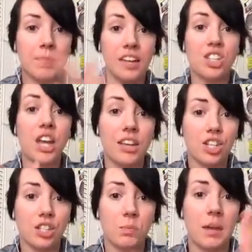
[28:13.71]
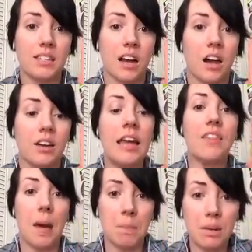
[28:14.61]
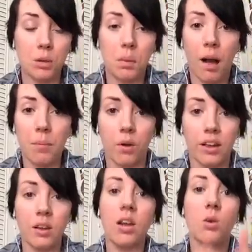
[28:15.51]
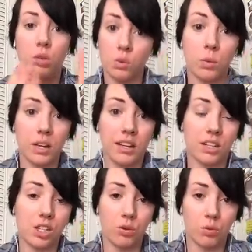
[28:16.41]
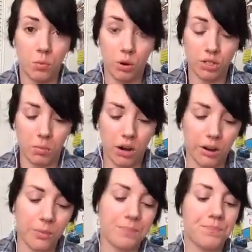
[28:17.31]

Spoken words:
It changes based on that middle plot point, which we'll get into more tomorrow.